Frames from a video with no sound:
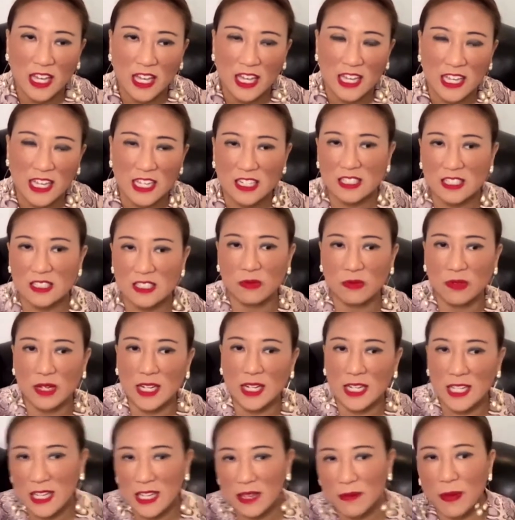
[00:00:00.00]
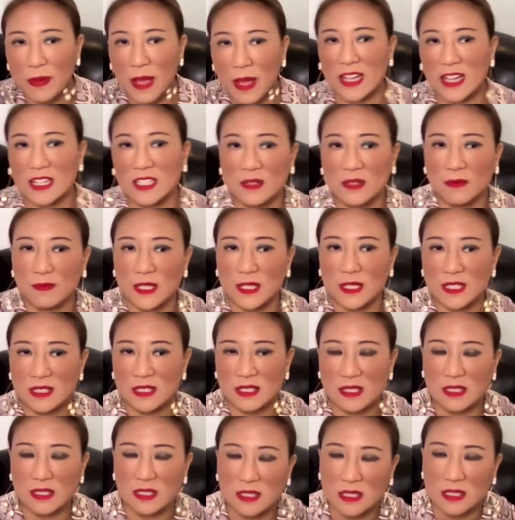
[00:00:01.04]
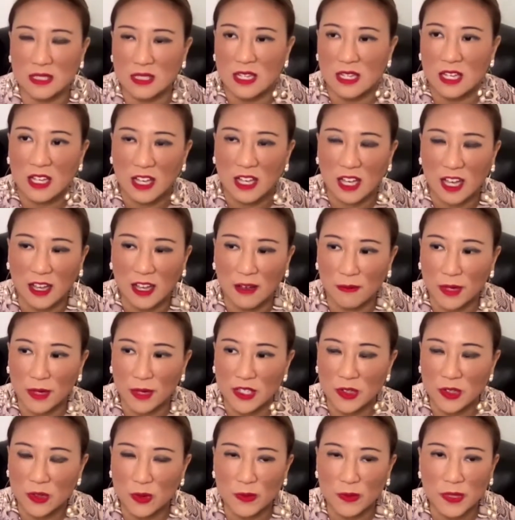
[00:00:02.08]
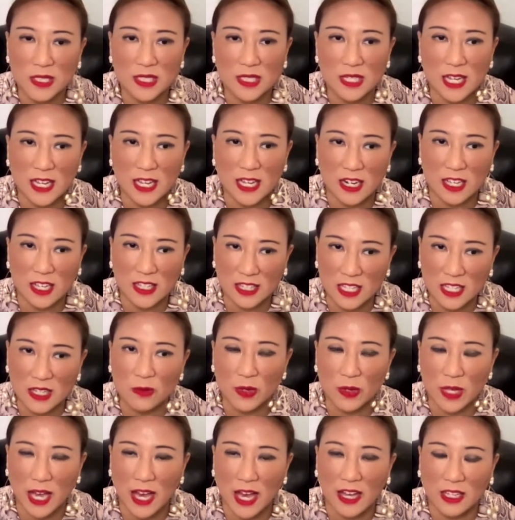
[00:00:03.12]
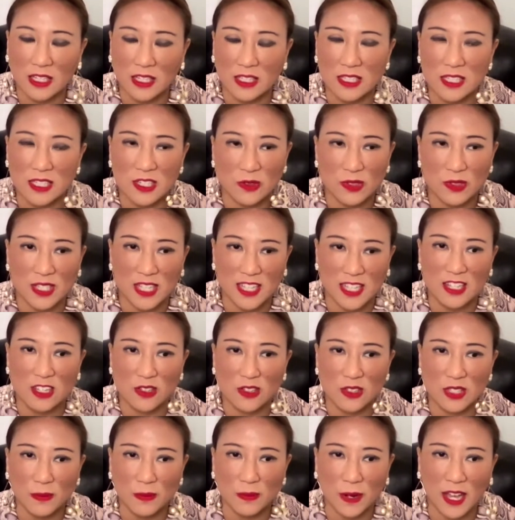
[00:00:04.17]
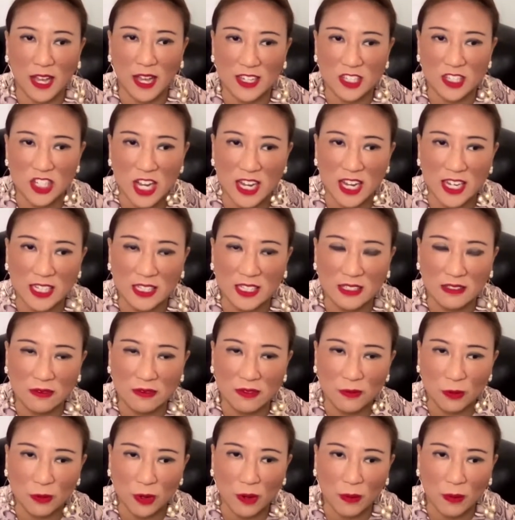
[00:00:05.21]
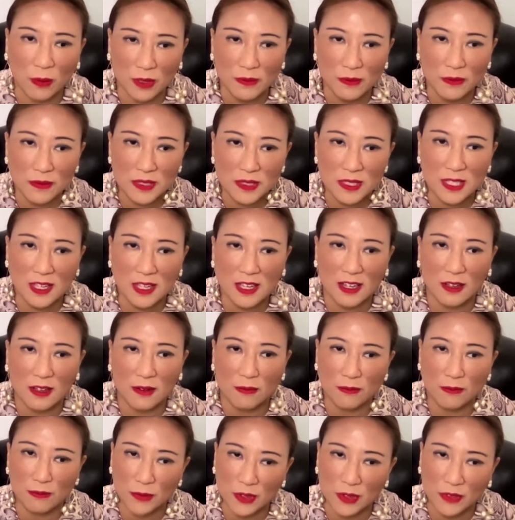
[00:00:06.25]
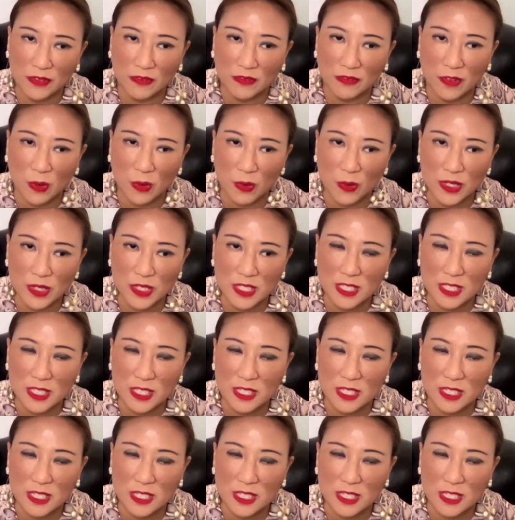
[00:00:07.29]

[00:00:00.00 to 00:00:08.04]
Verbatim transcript: It has really impacted businesses um, enormously. And I think we are going to still see those supply chain problems um, moving forward.